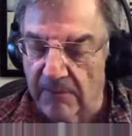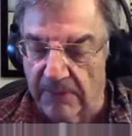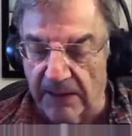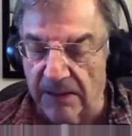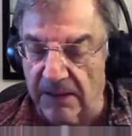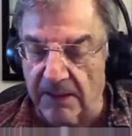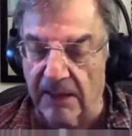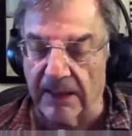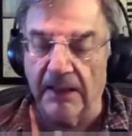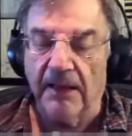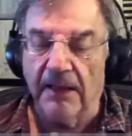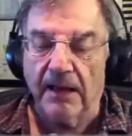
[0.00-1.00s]

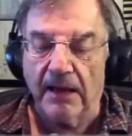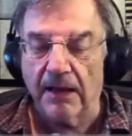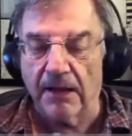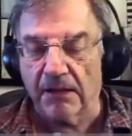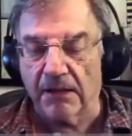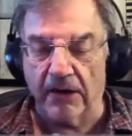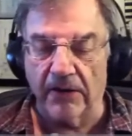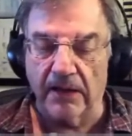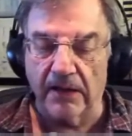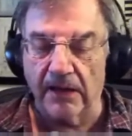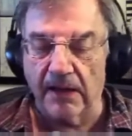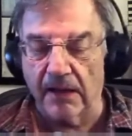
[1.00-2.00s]
basically
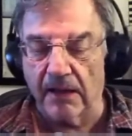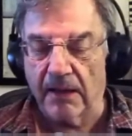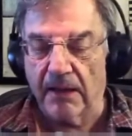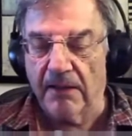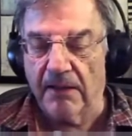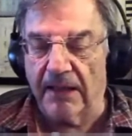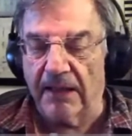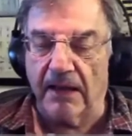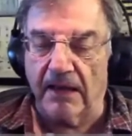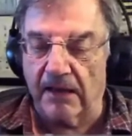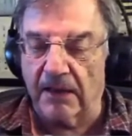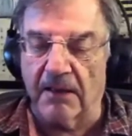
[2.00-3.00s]
started,
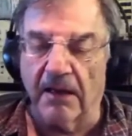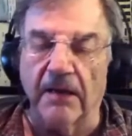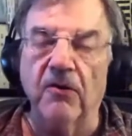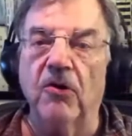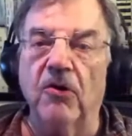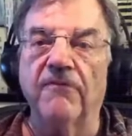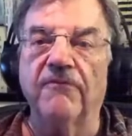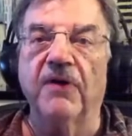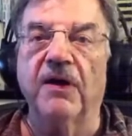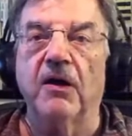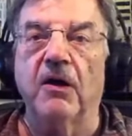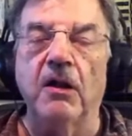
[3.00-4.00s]
they cut off
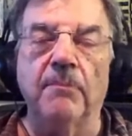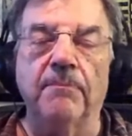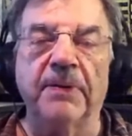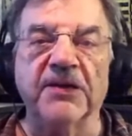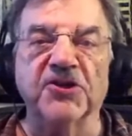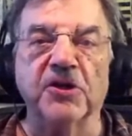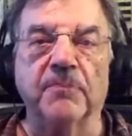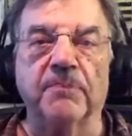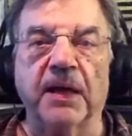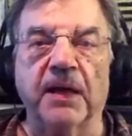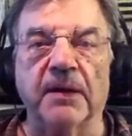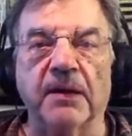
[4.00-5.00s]
all pension
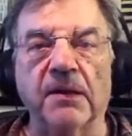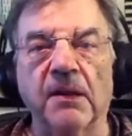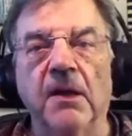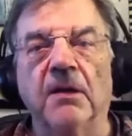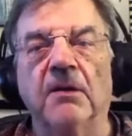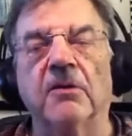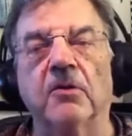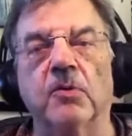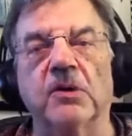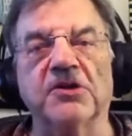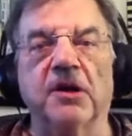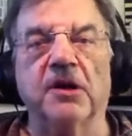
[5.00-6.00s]
payments to the
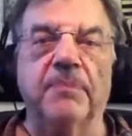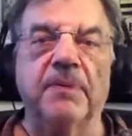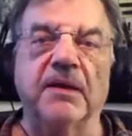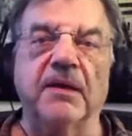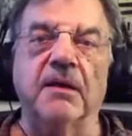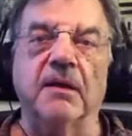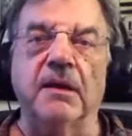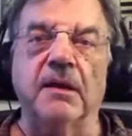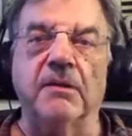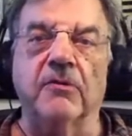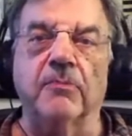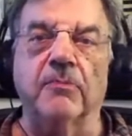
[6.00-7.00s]
Russian-speaking
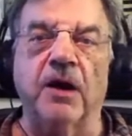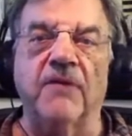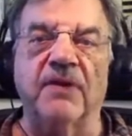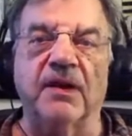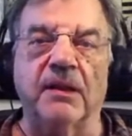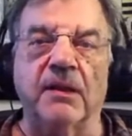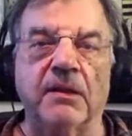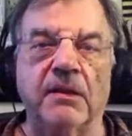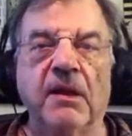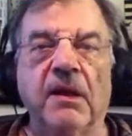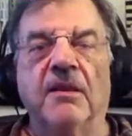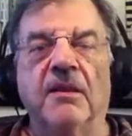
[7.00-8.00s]
eastern provinces.
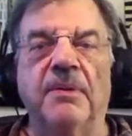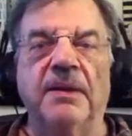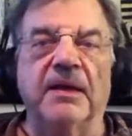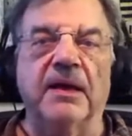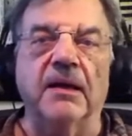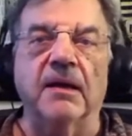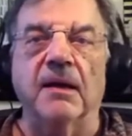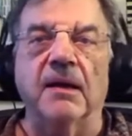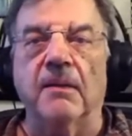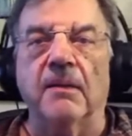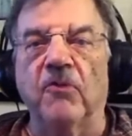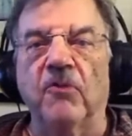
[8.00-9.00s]
They began
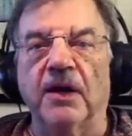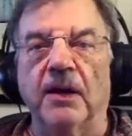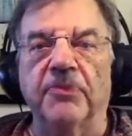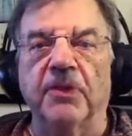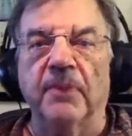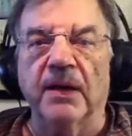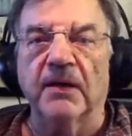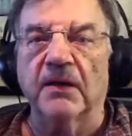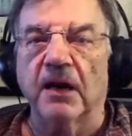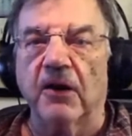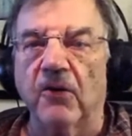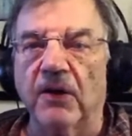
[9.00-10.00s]
moving up the
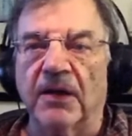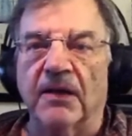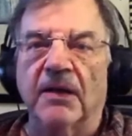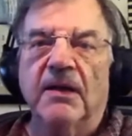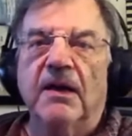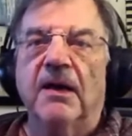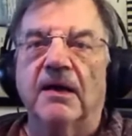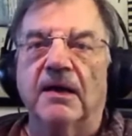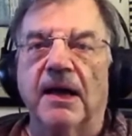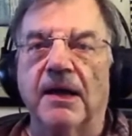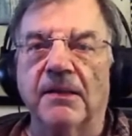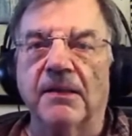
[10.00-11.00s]
military and
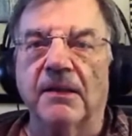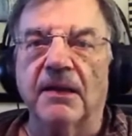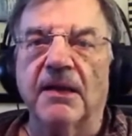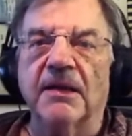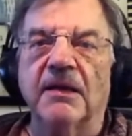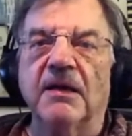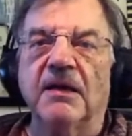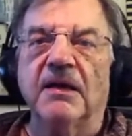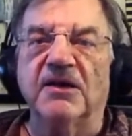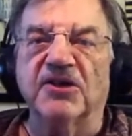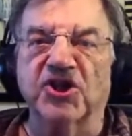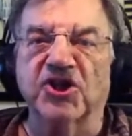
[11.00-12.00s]
constantly
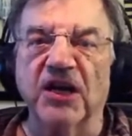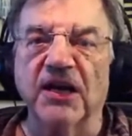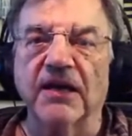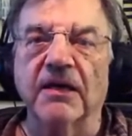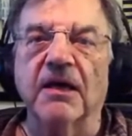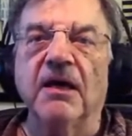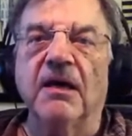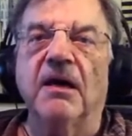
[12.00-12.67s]
shelling